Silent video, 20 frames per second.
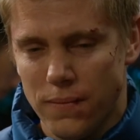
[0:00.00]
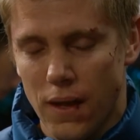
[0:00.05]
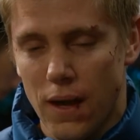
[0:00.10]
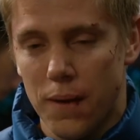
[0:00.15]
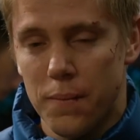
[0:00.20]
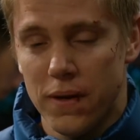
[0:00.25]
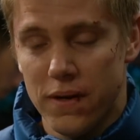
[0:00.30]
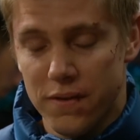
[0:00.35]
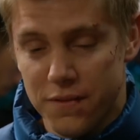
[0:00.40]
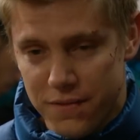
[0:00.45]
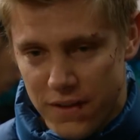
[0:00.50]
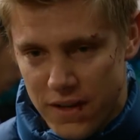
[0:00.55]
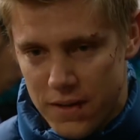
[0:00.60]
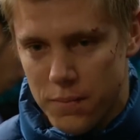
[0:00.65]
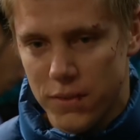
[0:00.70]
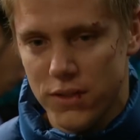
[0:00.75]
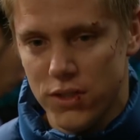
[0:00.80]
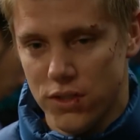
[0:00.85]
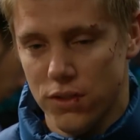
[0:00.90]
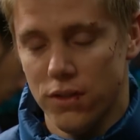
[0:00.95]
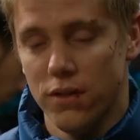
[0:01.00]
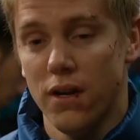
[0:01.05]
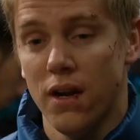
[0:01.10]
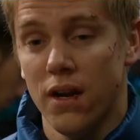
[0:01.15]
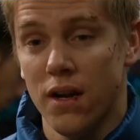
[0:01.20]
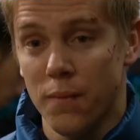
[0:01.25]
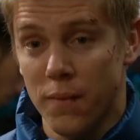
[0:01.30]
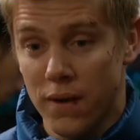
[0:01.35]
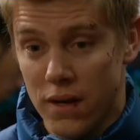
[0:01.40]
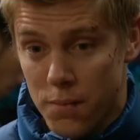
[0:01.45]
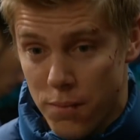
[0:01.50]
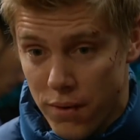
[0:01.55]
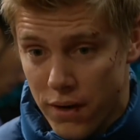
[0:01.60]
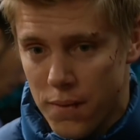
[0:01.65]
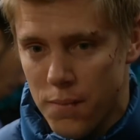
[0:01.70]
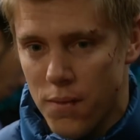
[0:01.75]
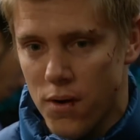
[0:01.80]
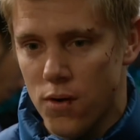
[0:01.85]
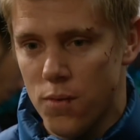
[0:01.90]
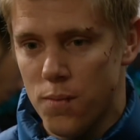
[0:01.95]
I'm going to find my son and I'm going to bring
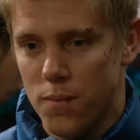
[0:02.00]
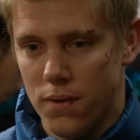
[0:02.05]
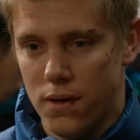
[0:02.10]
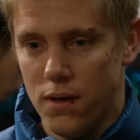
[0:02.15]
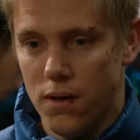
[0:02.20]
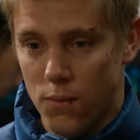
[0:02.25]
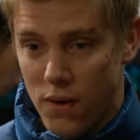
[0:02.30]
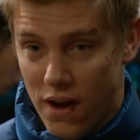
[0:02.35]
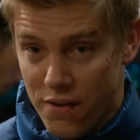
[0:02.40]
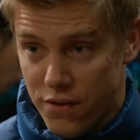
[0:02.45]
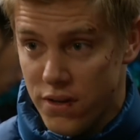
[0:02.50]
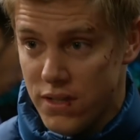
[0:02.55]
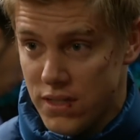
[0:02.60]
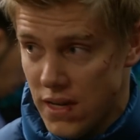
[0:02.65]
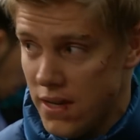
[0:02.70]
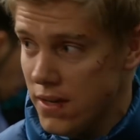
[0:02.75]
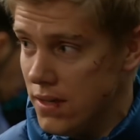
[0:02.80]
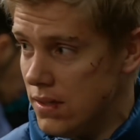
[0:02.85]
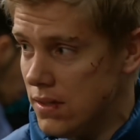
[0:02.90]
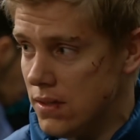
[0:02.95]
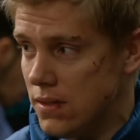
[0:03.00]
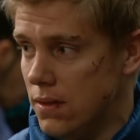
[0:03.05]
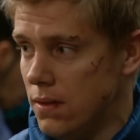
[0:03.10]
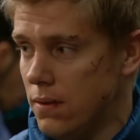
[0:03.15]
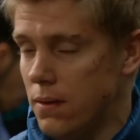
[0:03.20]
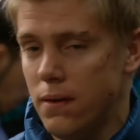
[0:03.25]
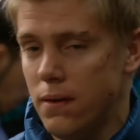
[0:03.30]
him home, whatever it takes.